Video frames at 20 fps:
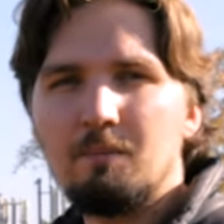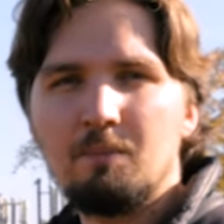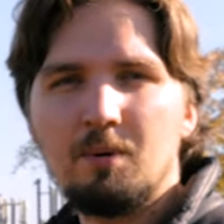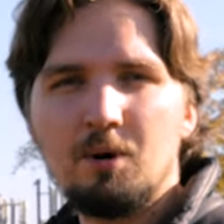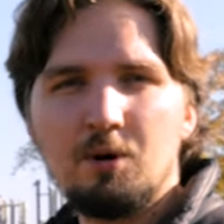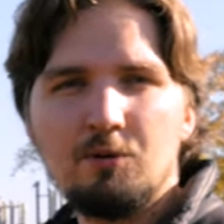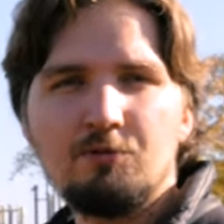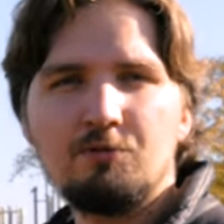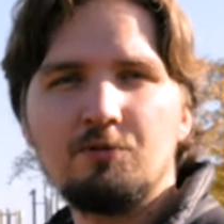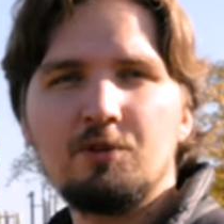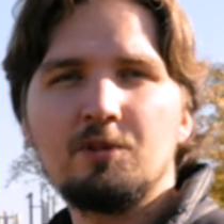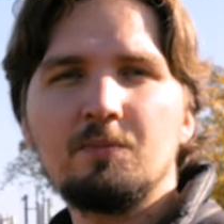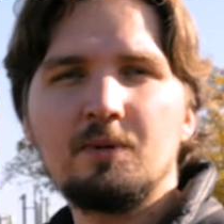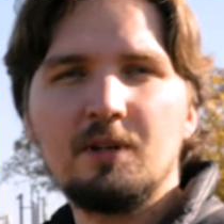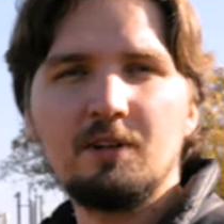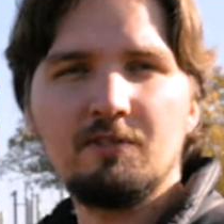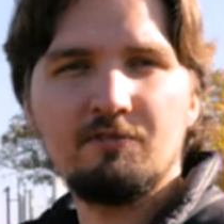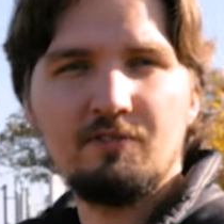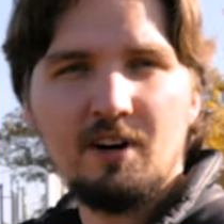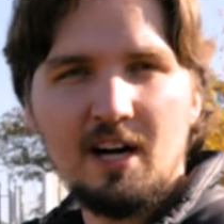Both will
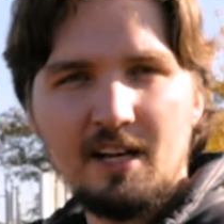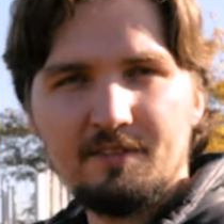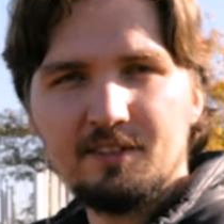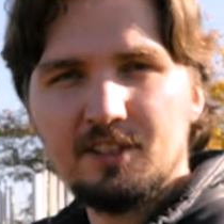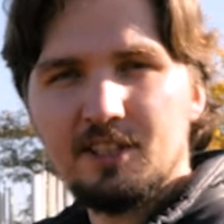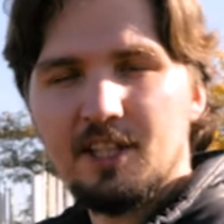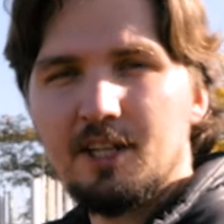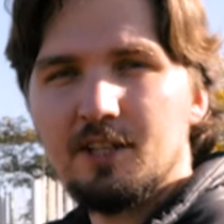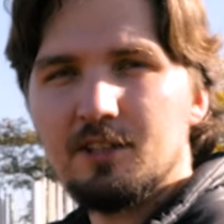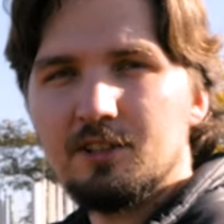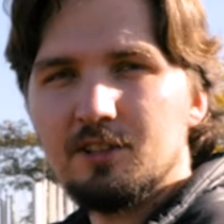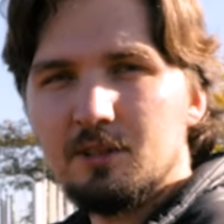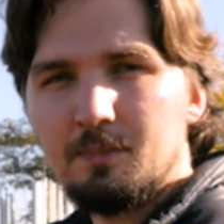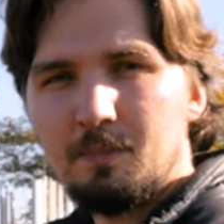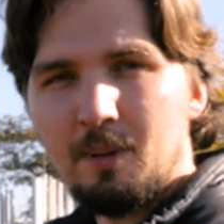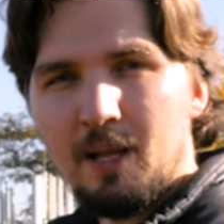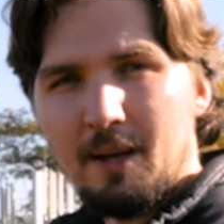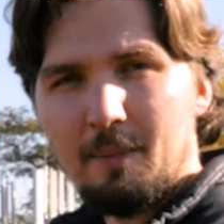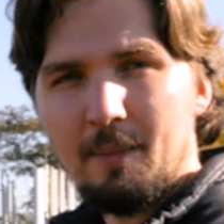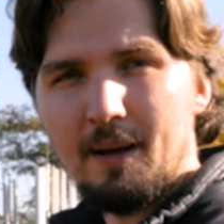be 5 seconds
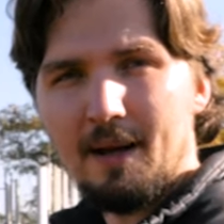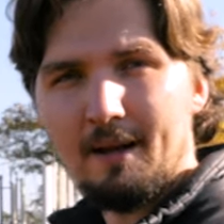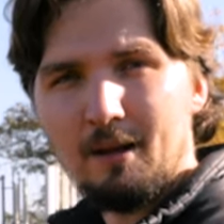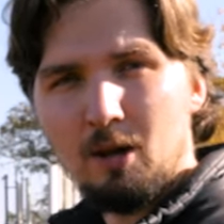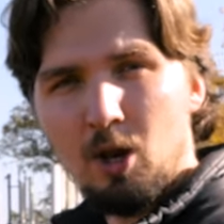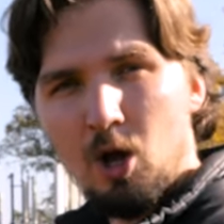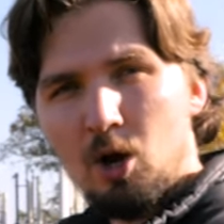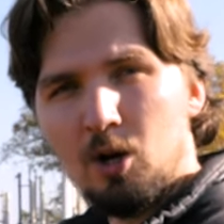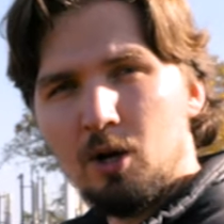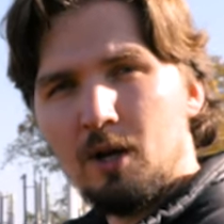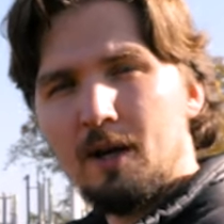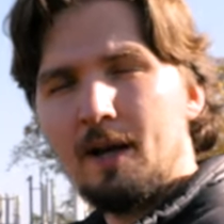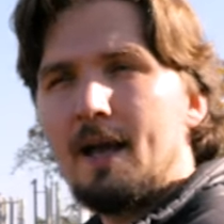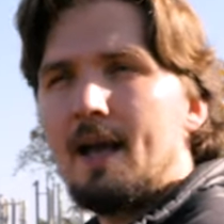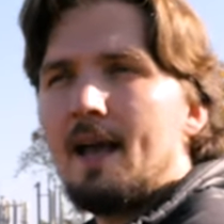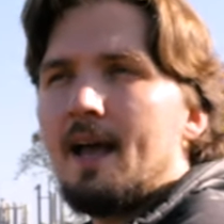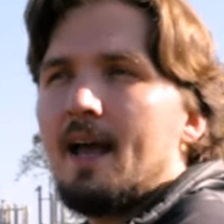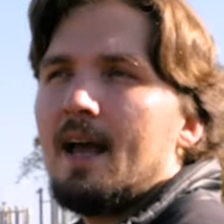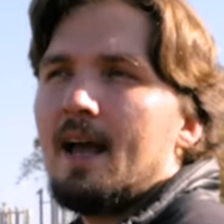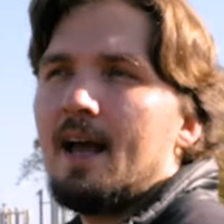playback long,
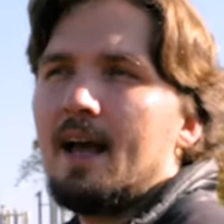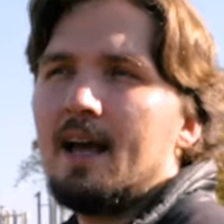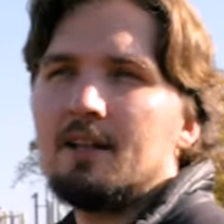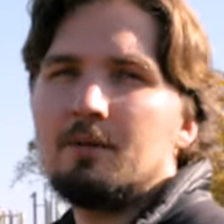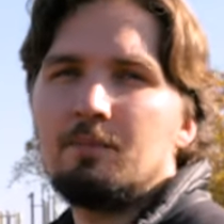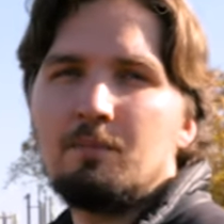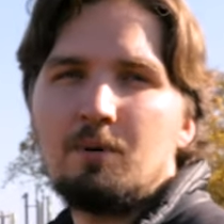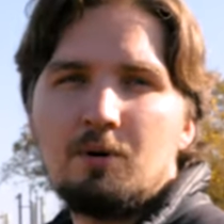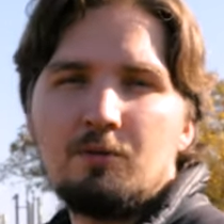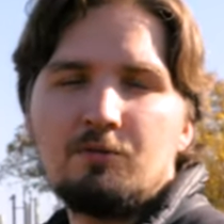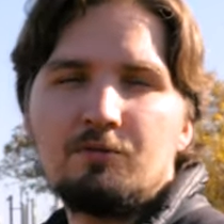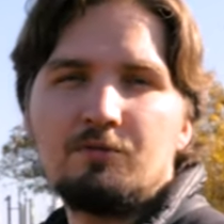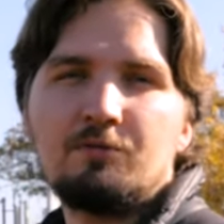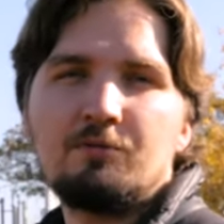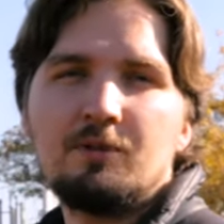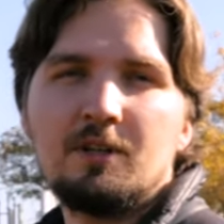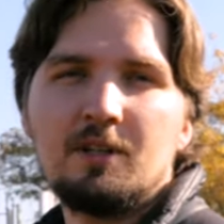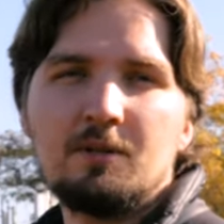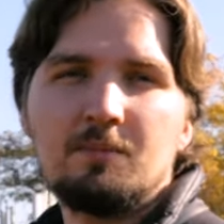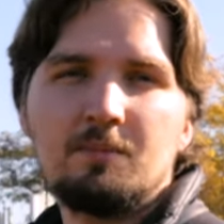and both
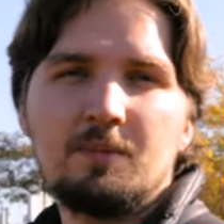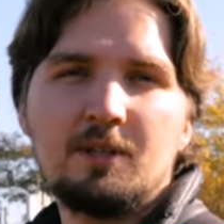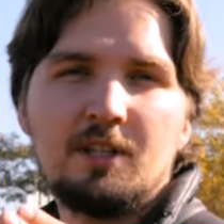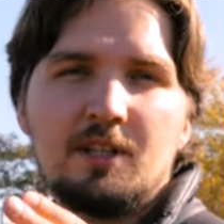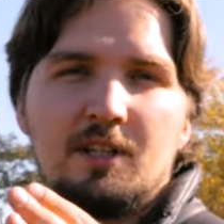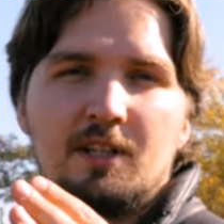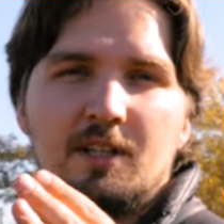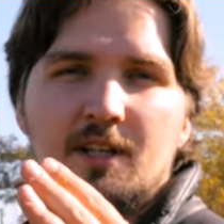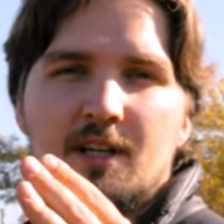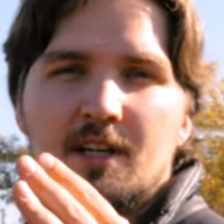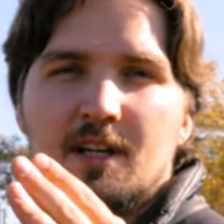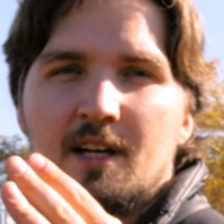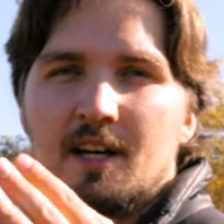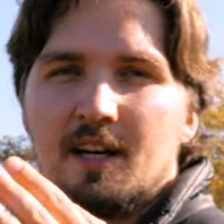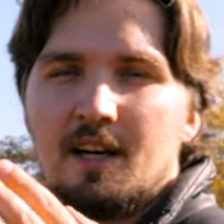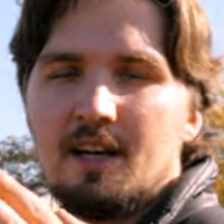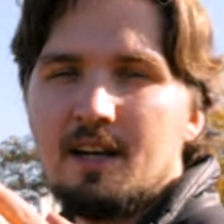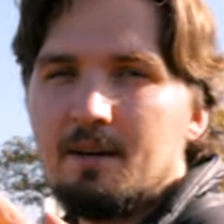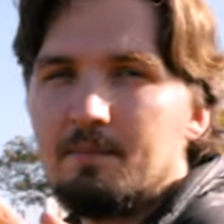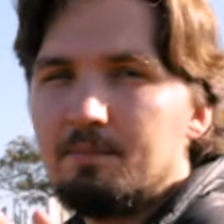will be
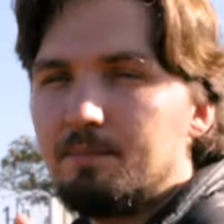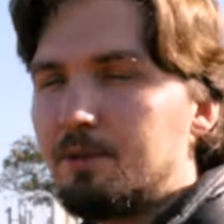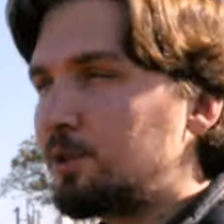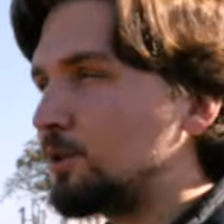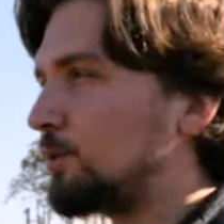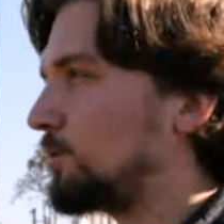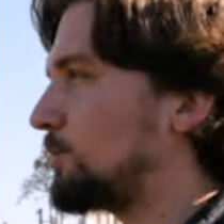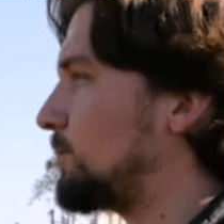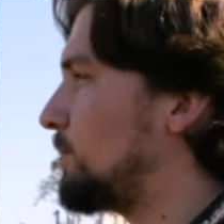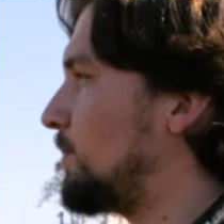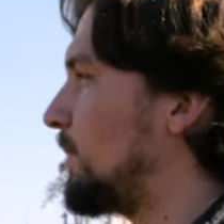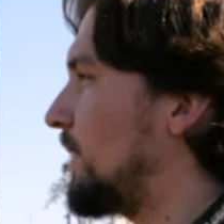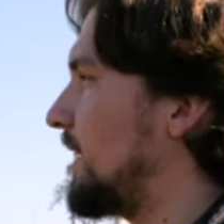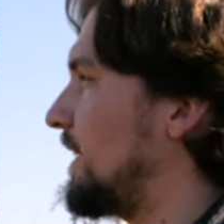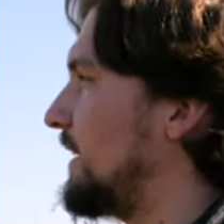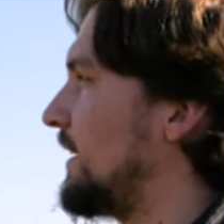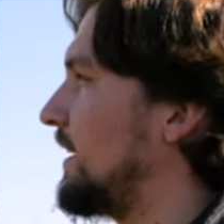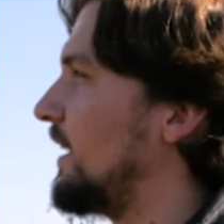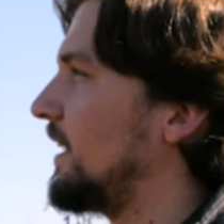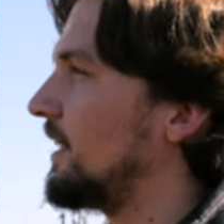produced
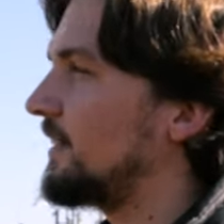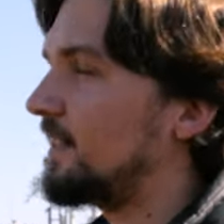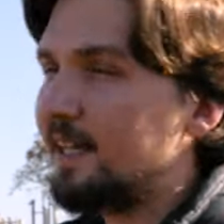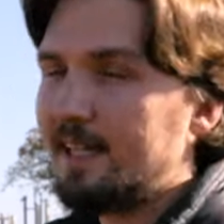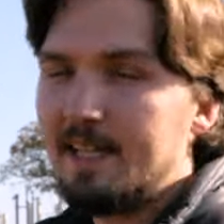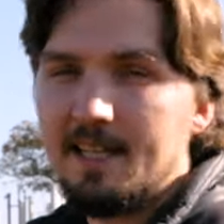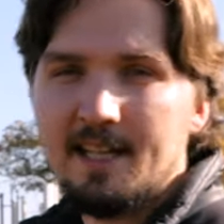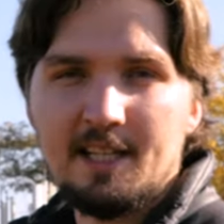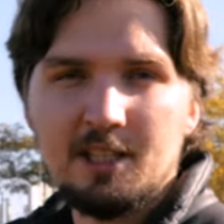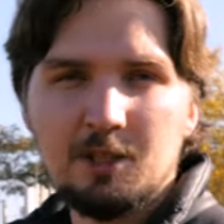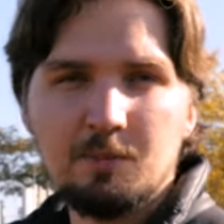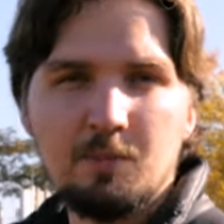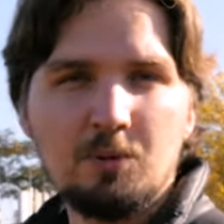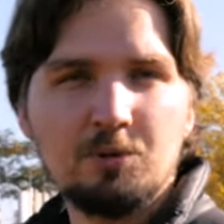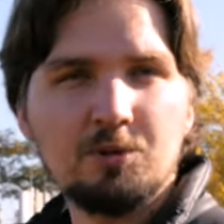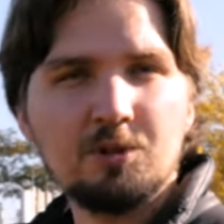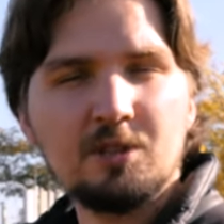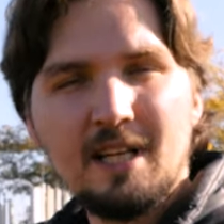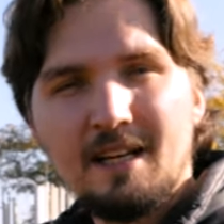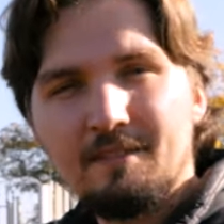by taking
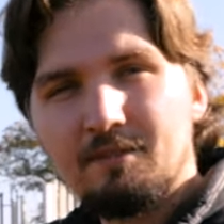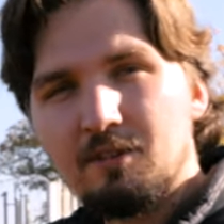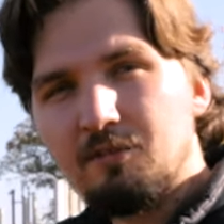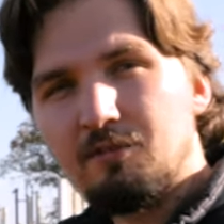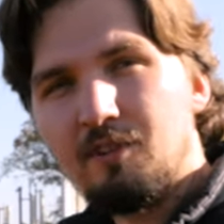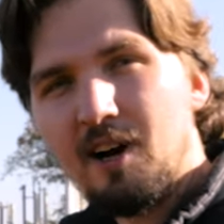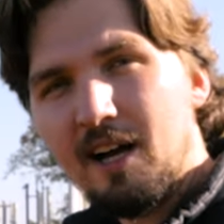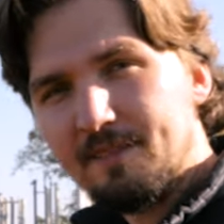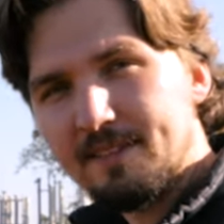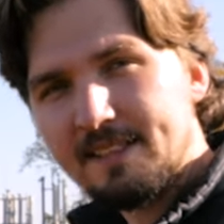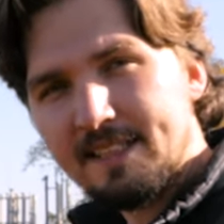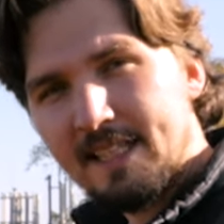exposures every 5